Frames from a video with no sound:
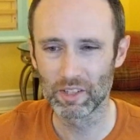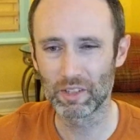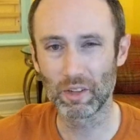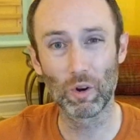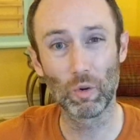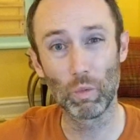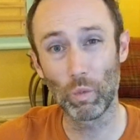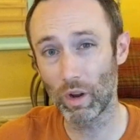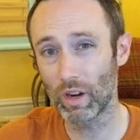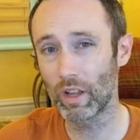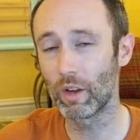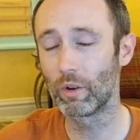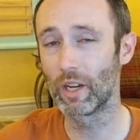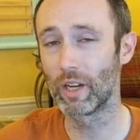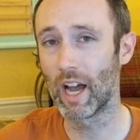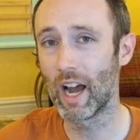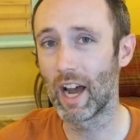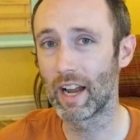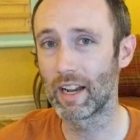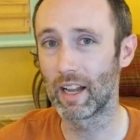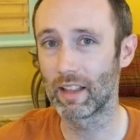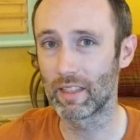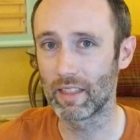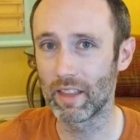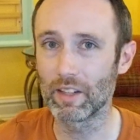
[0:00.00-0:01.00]
So
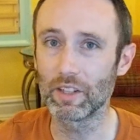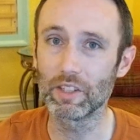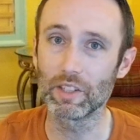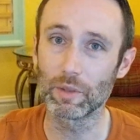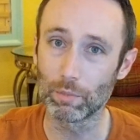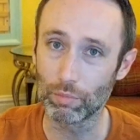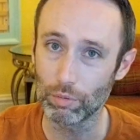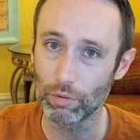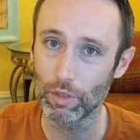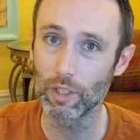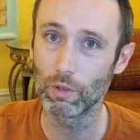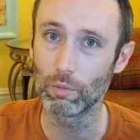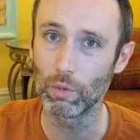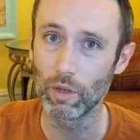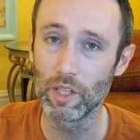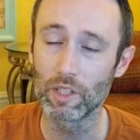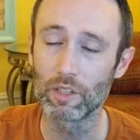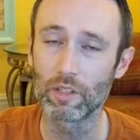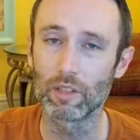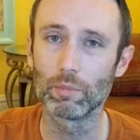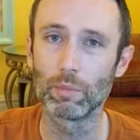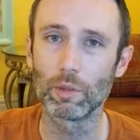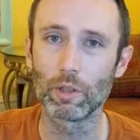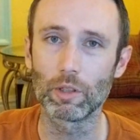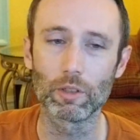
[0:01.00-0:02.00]
$109, I think, is pretty
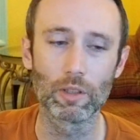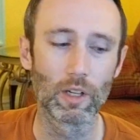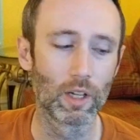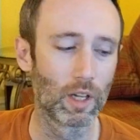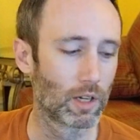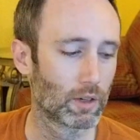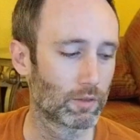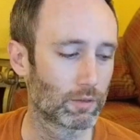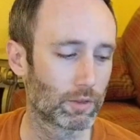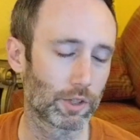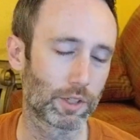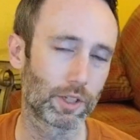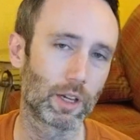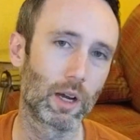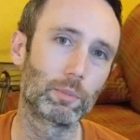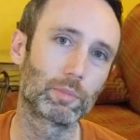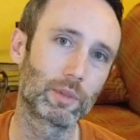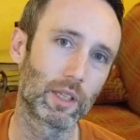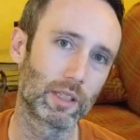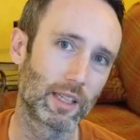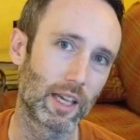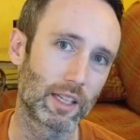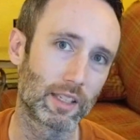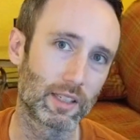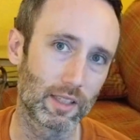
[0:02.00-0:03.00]
reasonable for
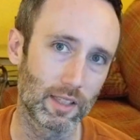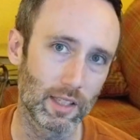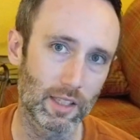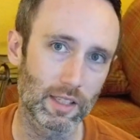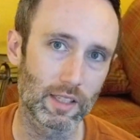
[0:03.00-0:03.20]
something that's